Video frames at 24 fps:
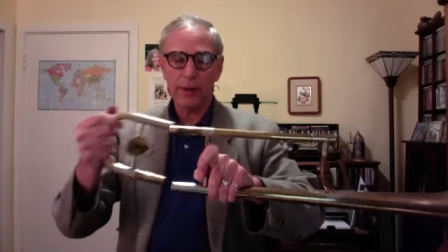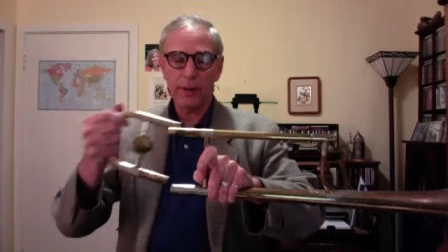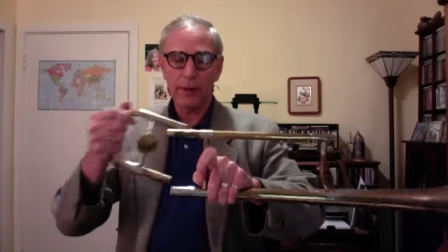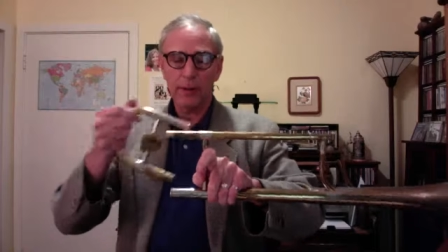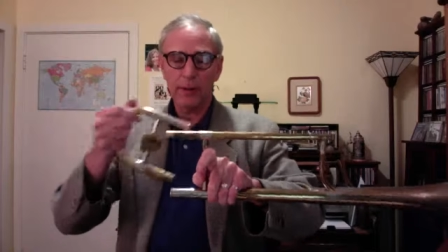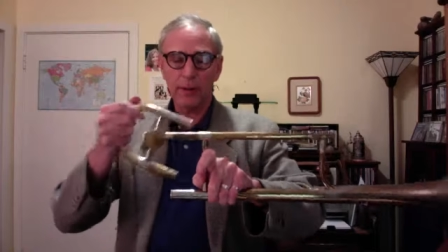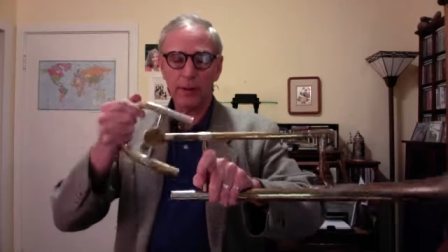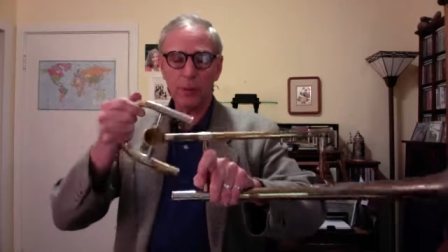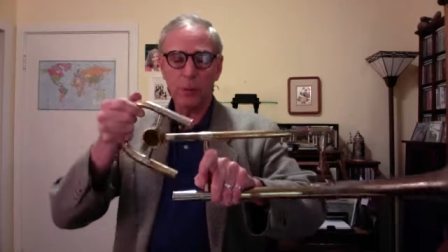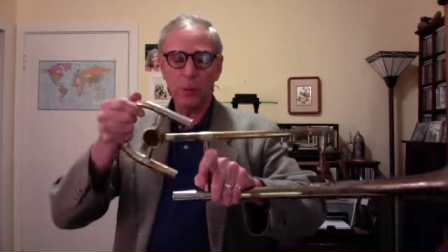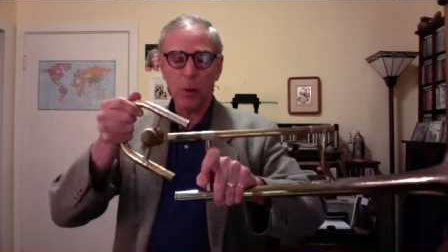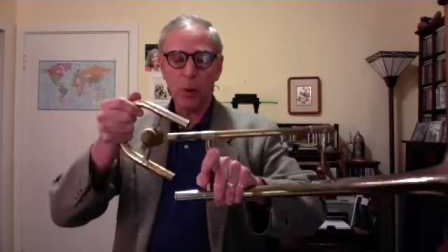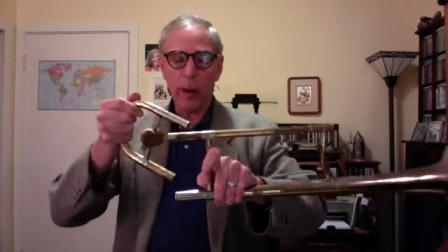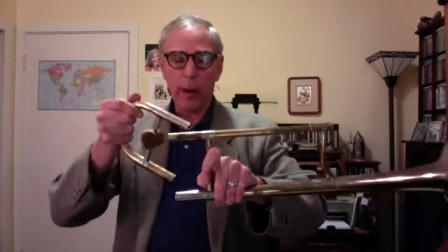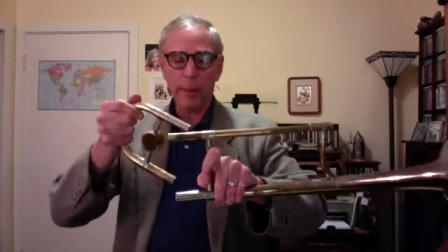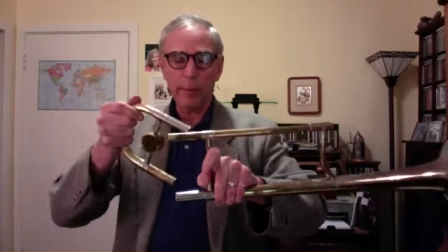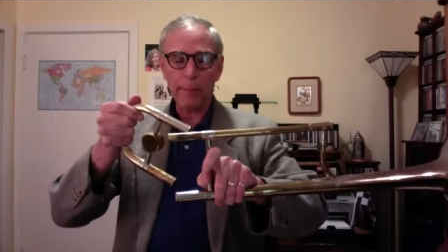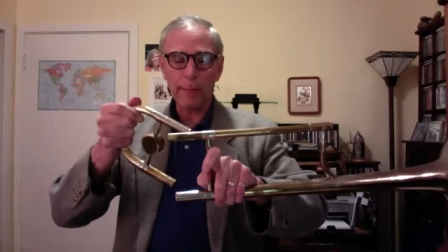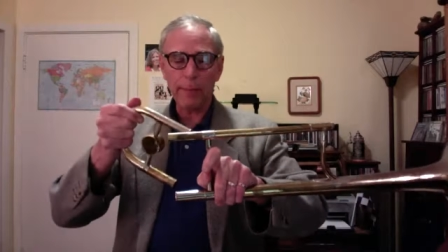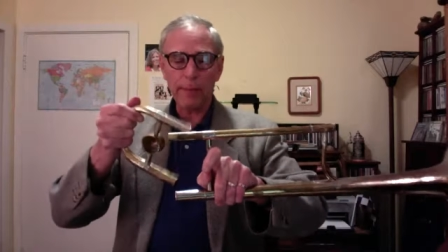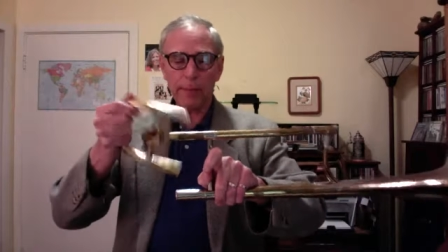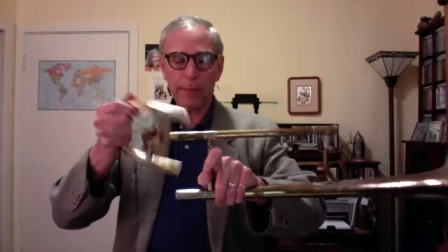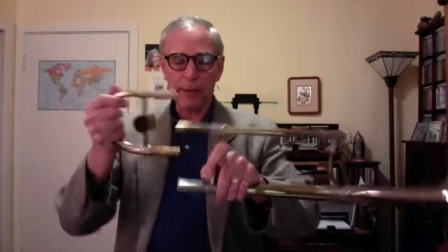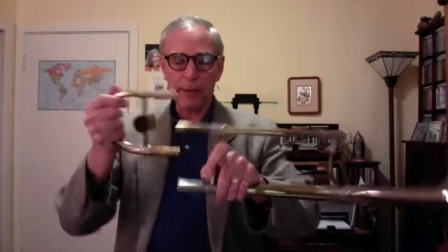you
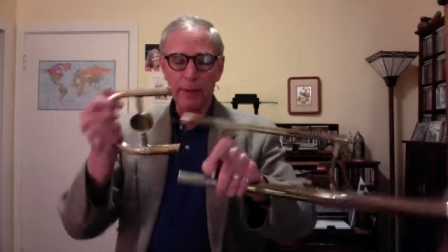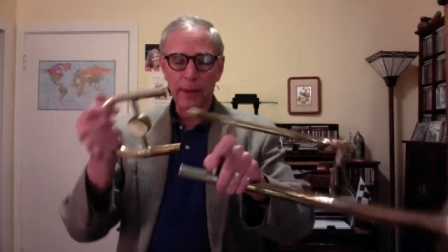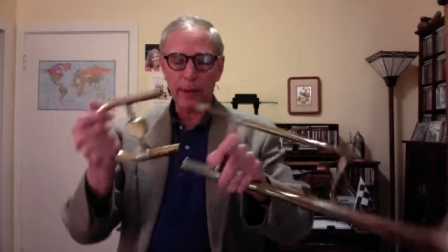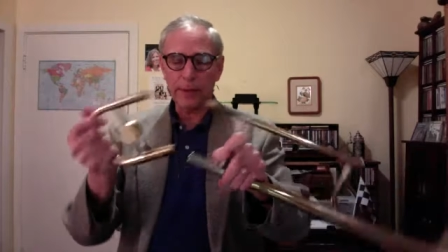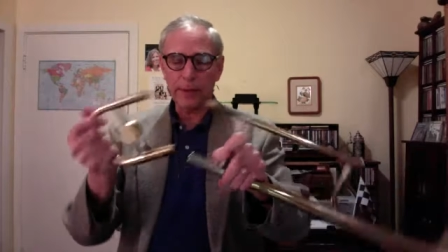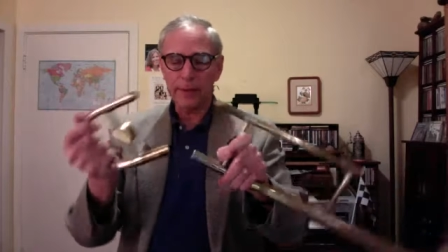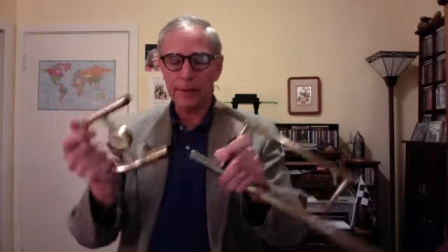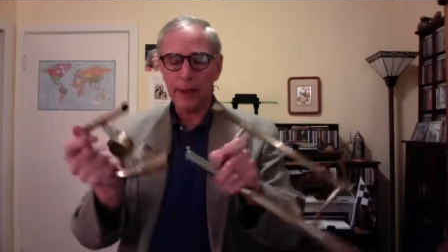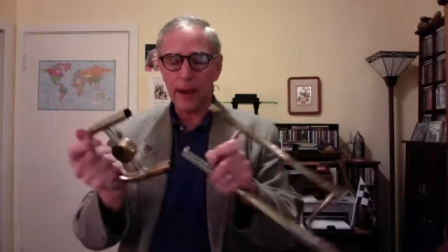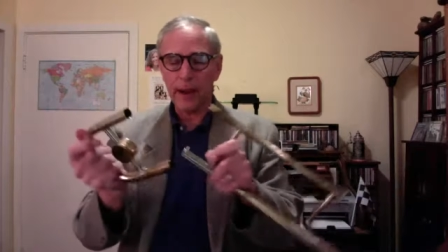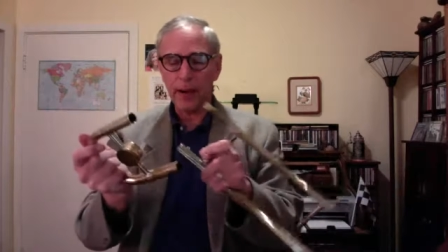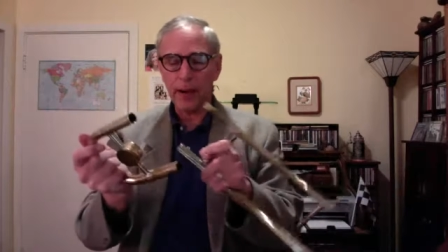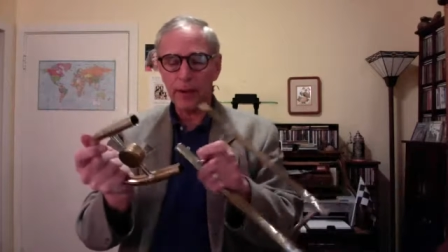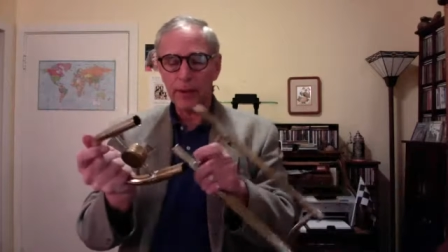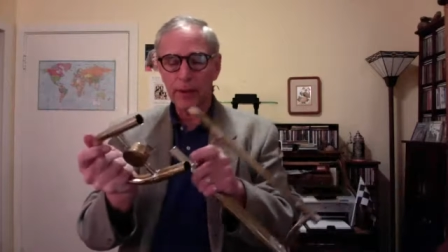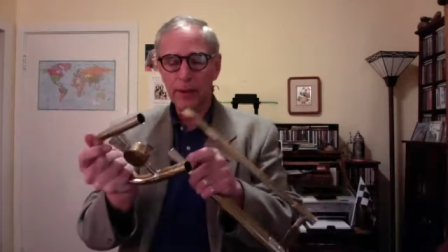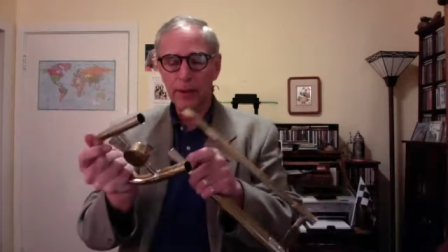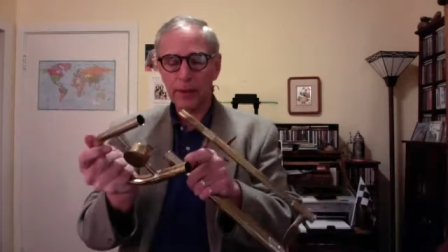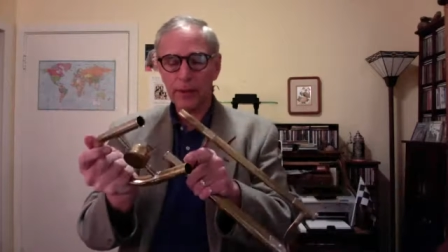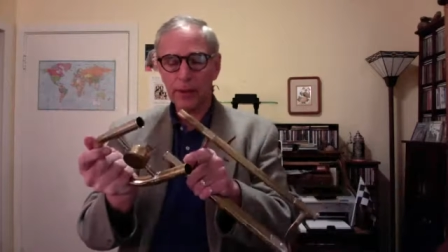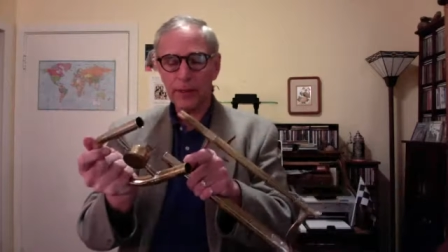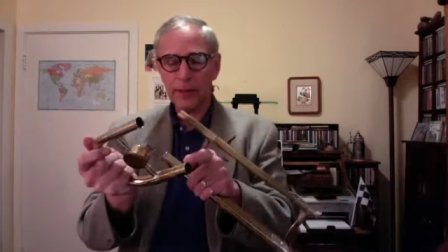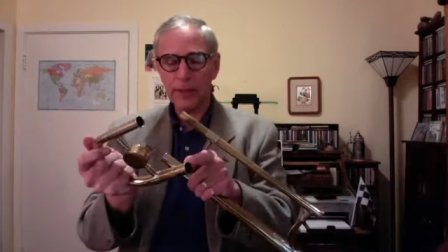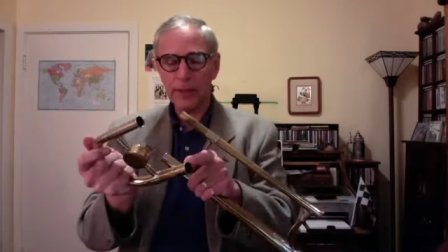wipe
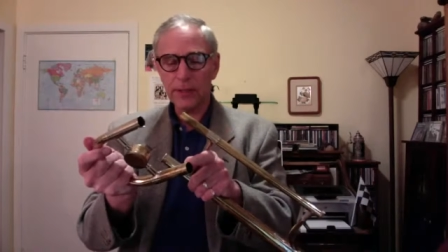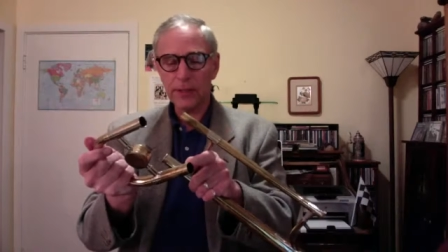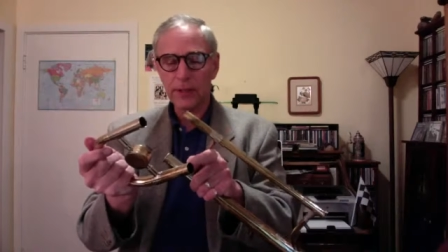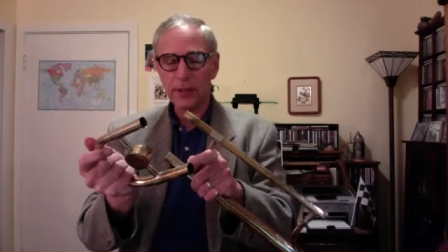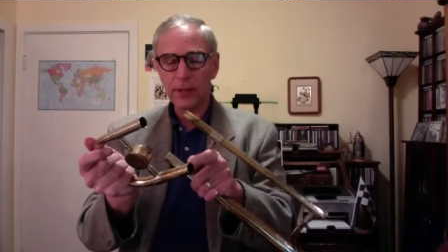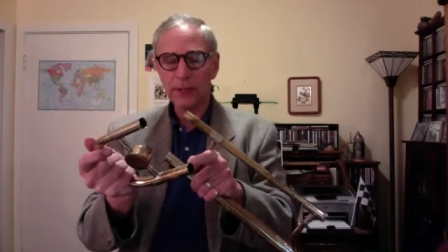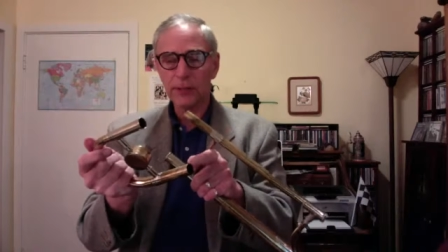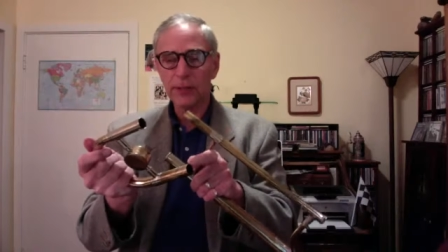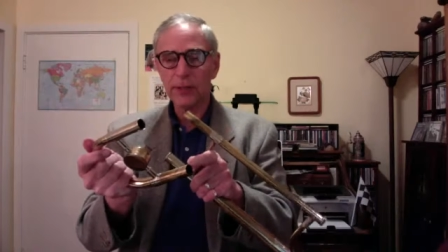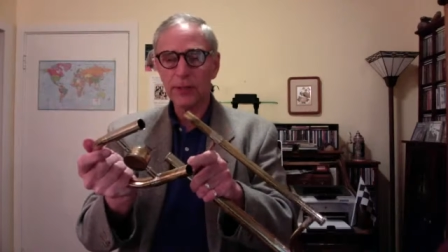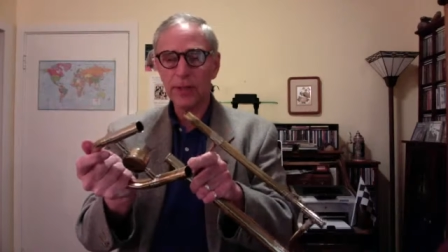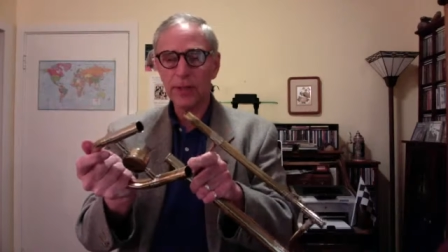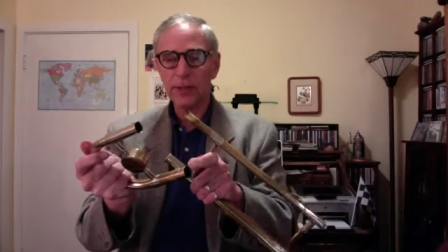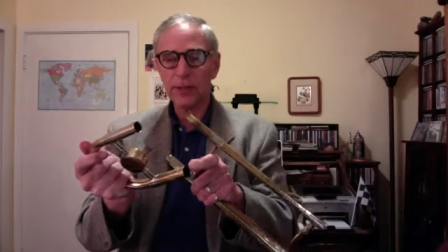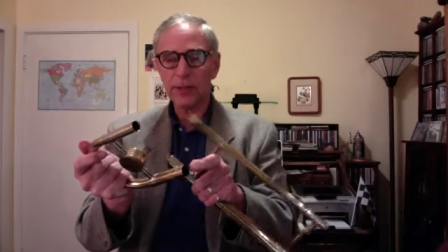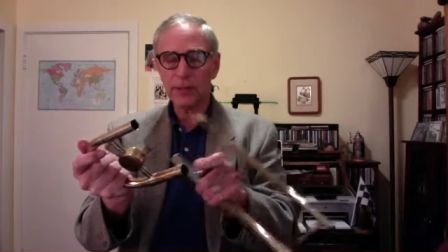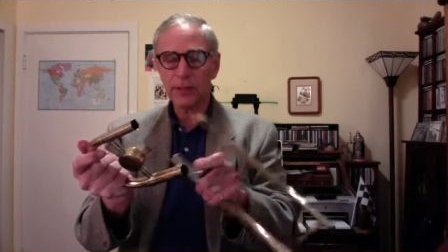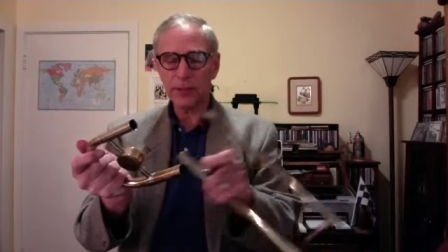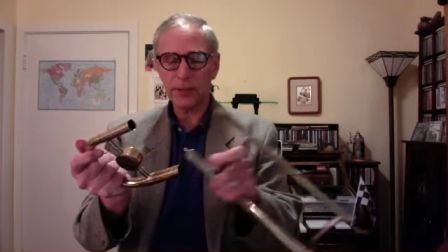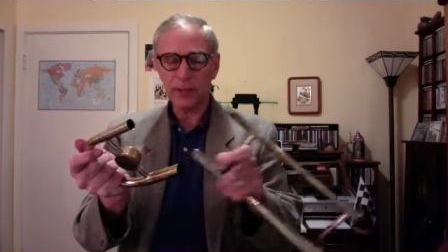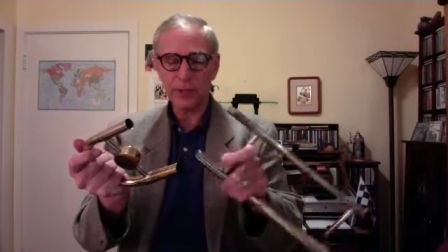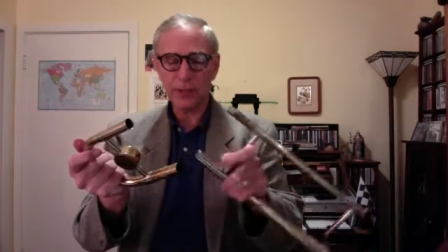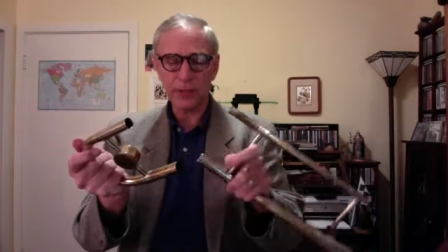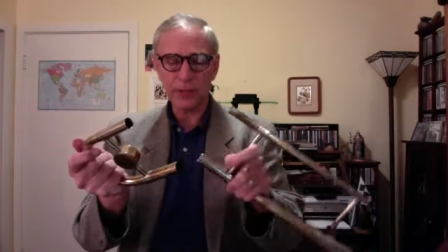down these
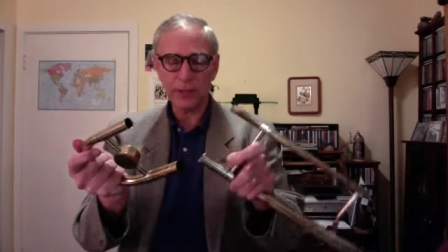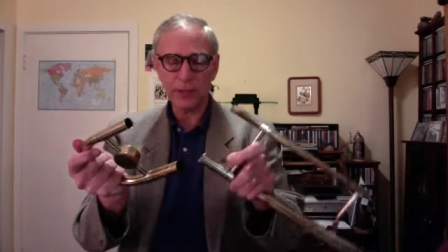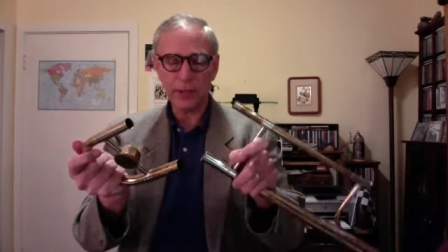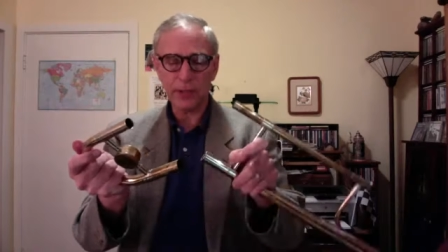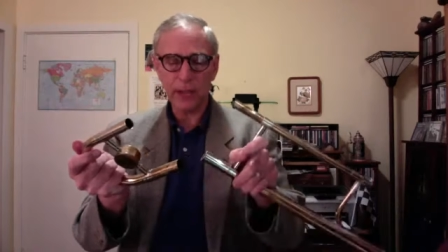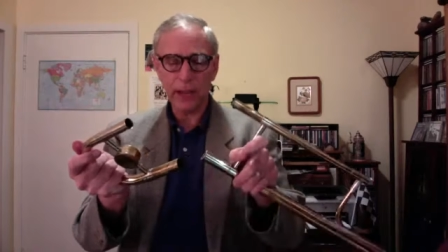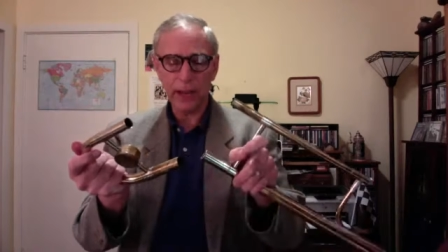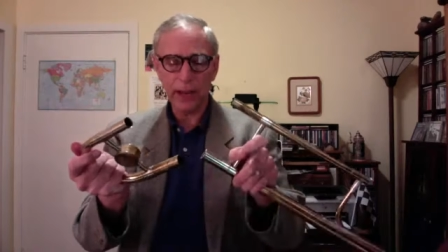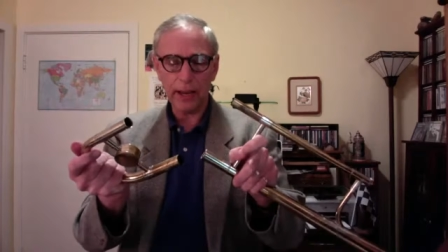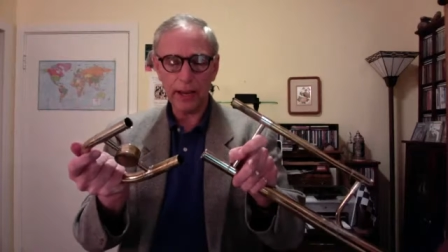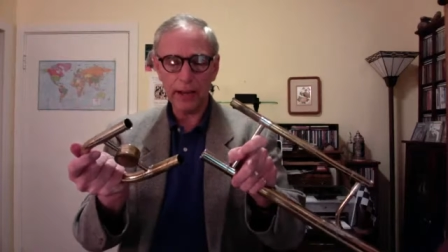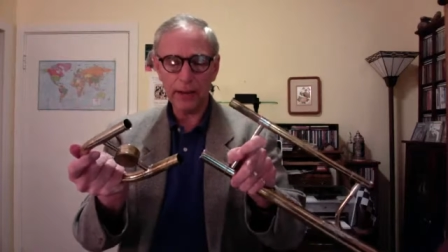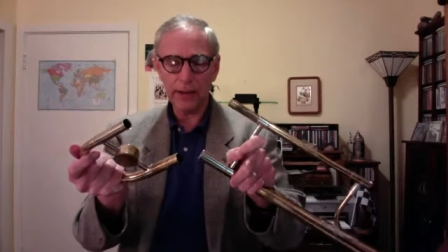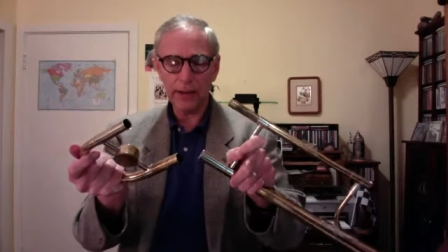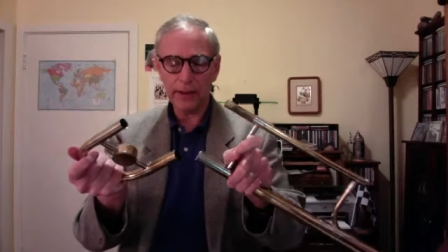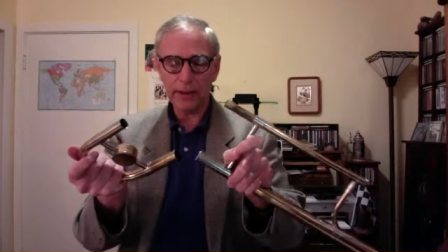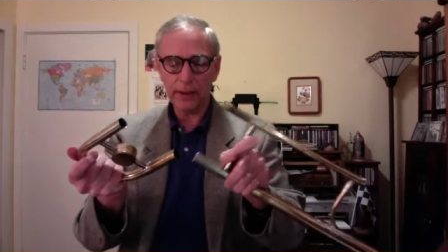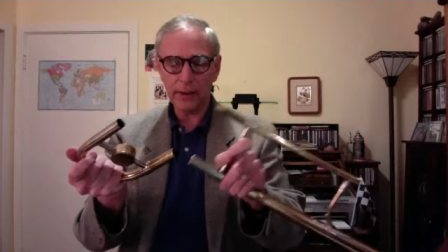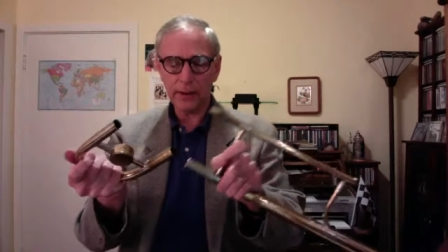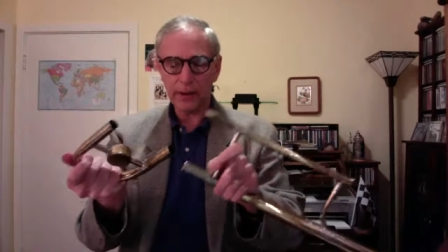intersections of the slide